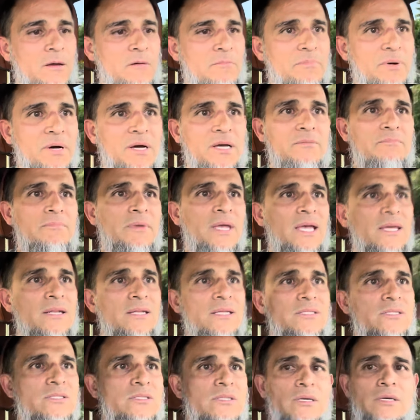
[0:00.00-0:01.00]
But man,
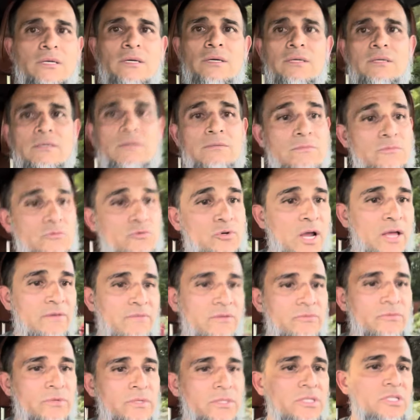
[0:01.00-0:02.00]
it's
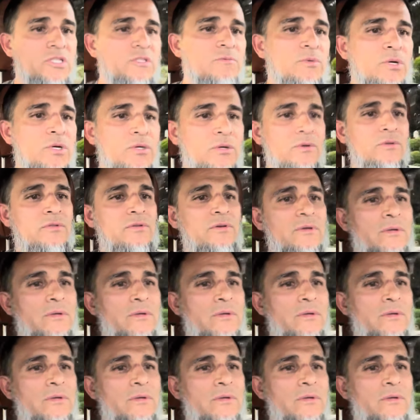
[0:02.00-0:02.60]
driving really smooth.